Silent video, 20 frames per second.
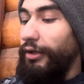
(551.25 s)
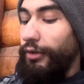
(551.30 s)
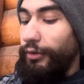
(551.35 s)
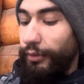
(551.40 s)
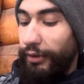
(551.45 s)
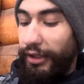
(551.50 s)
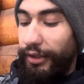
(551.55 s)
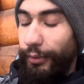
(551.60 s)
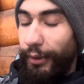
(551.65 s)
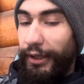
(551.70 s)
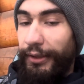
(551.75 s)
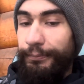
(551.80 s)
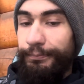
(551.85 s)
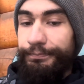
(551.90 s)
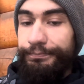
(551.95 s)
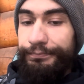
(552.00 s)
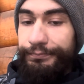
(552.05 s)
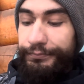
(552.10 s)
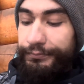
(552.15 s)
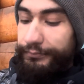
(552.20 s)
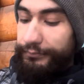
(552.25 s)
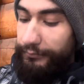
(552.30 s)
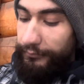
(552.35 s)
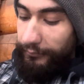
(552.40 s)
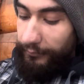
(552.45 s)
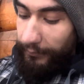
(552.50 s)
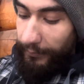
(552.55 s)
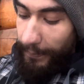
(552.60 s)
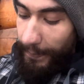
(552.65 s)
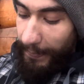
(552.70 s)
Well, anyway,
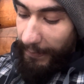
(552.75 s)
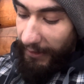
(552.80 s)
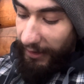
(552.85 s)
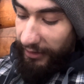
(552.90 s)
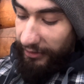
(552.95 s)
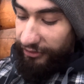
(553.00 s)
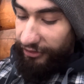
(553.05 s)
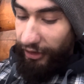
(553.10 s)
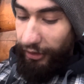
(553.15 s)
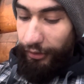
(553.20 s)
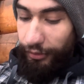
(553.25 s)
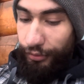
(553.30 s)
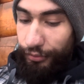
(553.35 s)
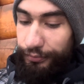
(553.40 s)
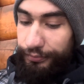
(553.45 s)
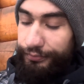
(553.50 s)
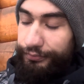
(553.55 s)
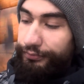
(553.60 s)
so,